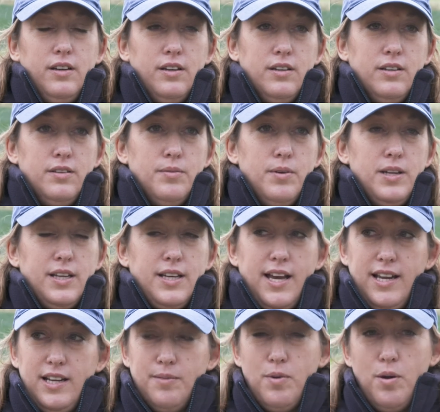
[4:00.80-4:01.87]
um, and
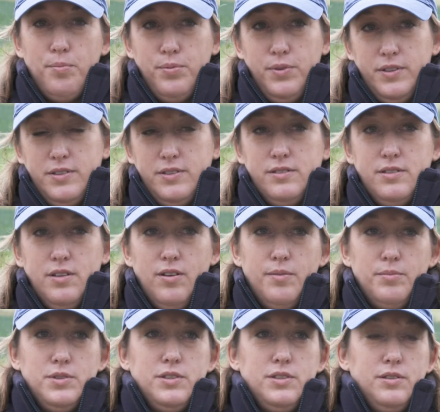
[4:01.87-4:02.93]
again I'm up this
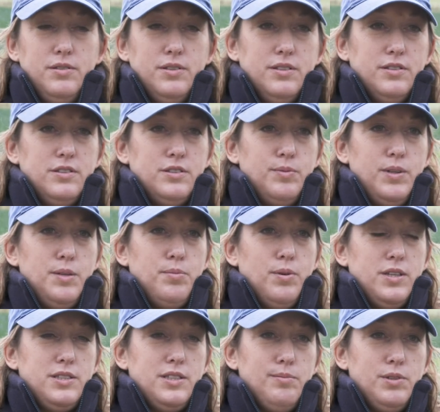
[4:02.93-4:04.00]
time to do the Swede
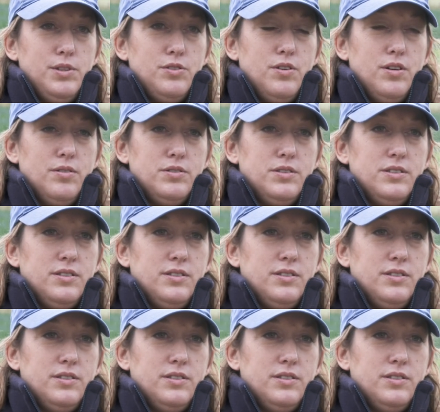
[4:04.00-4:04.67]
biostimulant trials.